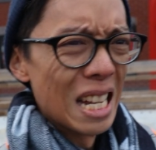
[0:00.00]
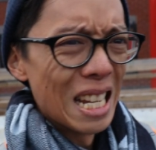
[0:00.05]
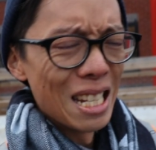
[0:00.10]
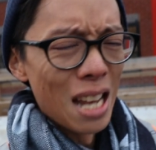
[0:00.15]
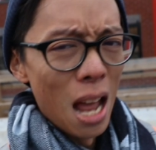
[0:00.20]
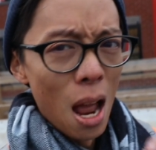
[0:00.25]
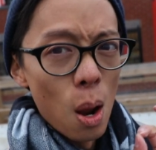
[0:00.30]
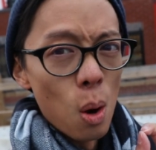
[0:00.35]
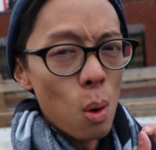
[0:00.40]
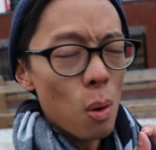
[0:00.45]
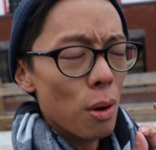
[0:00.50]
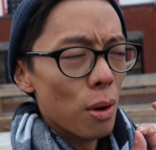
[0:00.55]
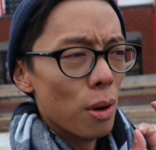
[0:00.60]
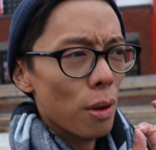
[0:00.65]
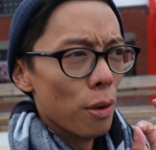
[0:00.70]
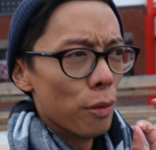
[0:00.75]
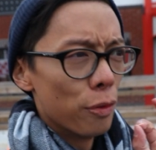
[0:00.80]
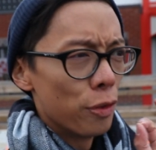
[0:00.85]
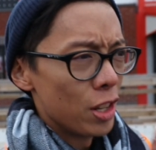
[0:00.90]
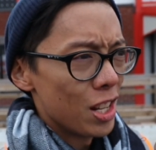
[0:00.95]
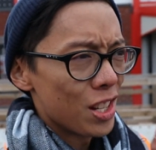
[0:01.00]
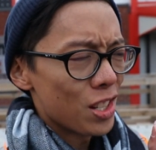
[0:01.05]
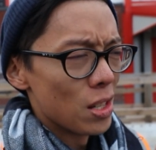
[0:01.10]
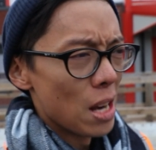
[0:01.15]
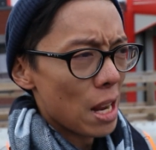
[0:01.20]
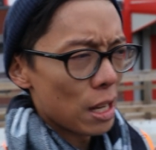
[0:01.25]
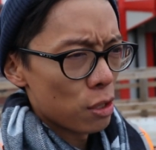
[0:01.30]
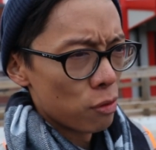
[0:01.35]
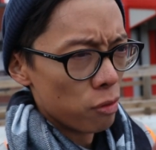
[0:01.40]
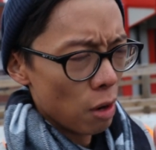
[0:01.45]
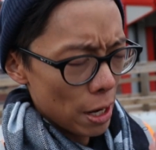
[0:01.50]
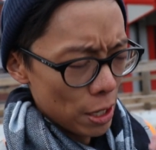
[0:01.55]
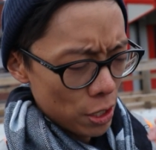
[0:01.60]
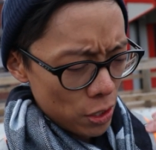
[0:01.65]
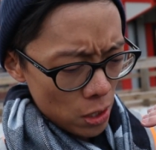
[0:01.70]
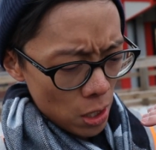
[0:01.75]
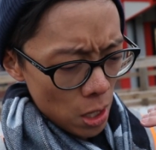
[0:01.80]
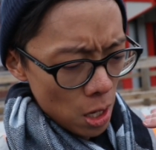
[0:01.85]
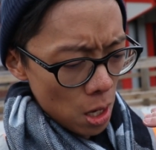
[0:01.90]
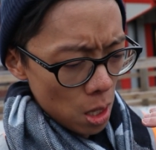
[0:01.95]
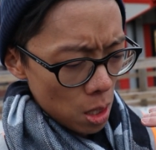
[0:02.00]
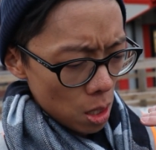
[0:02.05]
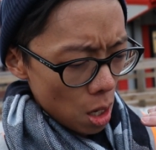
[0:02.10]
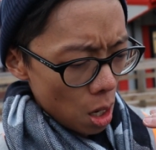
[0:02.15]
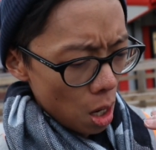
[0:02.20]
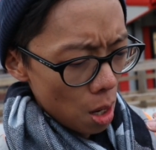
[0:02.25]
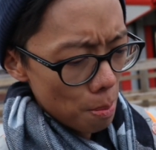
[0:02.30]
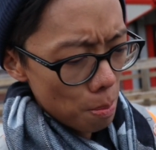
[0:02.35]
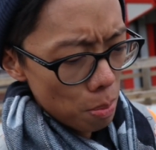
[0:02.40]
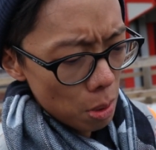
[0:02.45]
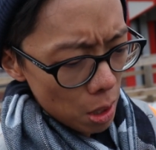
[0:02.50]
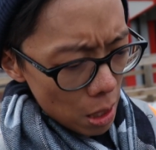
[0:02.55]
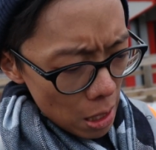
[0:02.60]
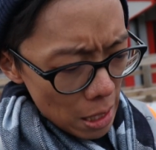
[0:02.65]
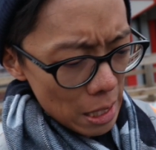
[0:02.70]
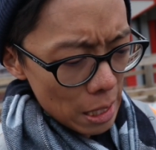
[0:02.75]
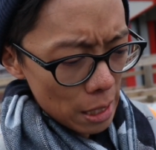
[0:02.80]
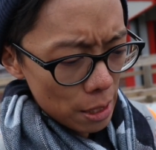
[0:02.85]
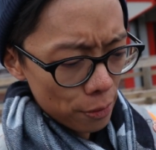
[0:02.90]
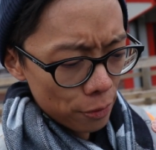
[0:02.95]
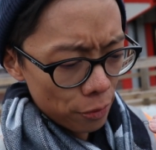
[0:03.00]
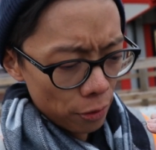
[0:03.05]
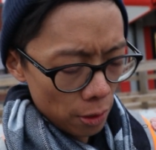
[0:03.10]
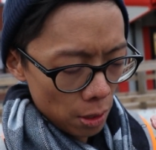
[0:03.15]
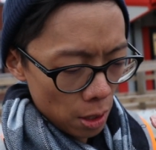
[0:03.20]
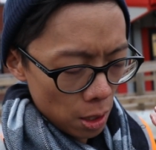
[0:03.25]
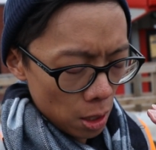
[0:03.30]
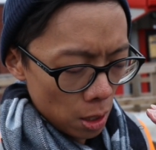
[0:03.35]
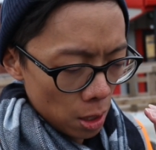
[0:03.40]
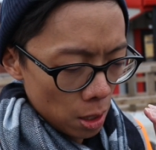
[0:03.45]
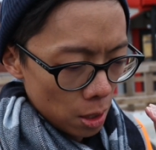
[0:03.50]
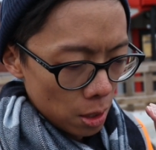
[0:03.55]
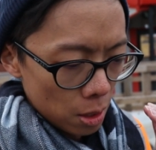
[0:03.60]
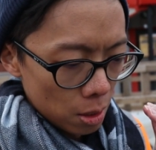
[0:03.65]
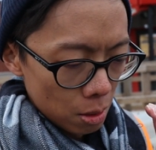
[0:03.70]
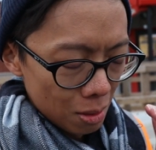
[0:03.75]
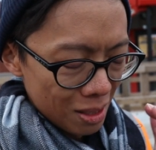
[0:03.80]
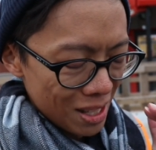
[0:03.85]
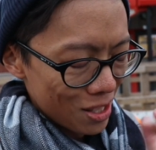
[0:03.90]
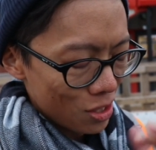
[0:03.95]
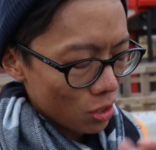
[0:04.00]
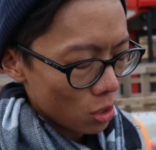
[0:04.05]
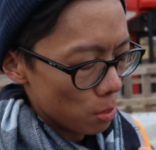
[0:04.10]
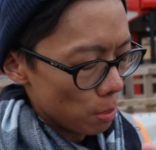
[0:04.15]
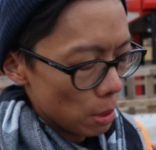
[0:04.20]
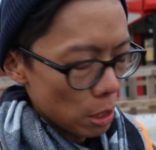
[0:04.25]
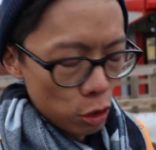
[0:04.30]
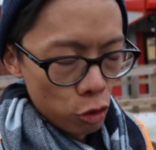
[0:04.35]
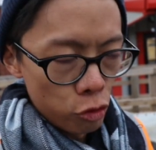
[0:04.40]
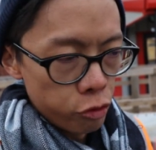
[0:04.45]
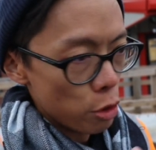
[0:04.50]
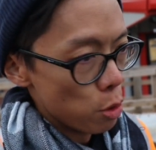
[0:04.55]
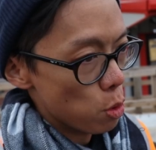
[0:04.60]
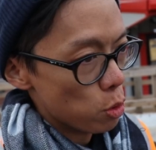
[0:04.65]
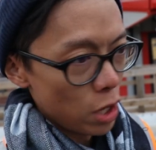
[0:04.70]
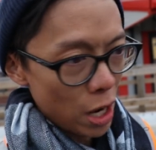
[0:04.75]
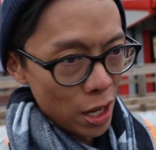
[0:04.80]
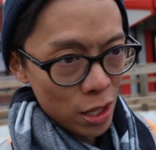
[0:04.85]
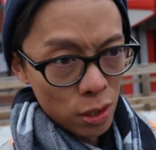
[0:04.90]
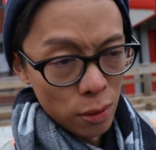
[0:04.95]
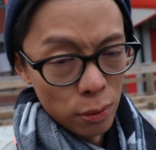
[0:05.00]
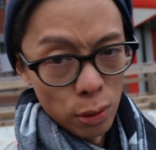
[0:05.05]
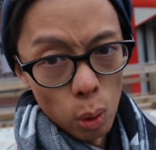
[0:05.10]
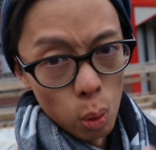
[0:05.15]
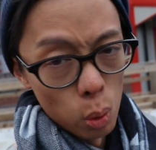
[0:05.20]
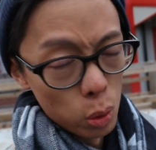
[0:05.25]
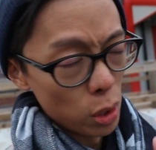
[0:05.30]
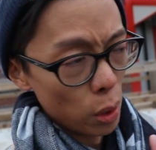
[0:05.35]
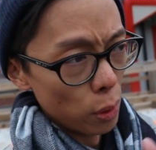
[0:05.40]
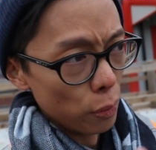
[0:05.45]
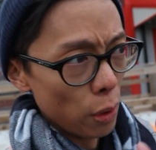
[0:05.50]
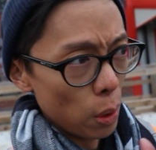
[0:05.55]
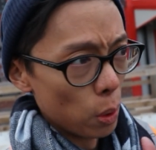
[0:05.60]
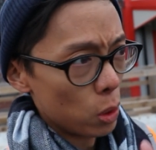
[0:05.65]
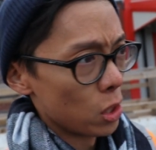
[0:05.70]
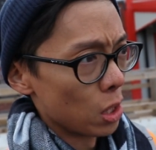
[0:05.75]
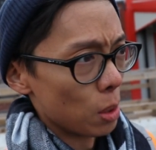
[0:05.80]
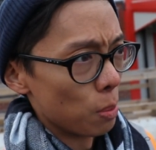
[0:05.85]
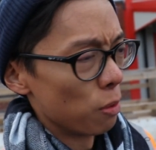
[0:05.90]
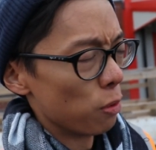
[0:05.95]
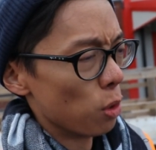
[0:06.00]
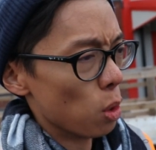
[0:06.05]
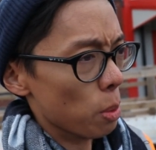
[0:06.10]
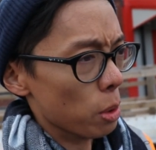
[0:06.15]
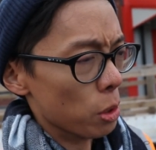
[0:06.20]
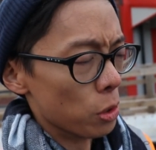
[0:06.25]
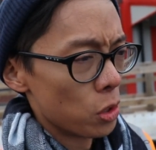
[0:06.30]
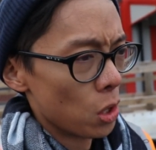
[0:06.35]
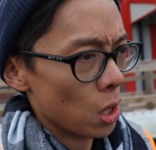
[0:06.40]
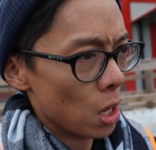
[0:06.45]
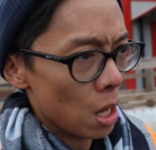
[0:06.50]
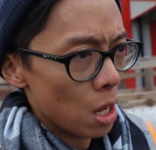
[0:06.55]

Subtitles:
Now, for this next race, I believe it's going to be a true test of the auto-focusing performance.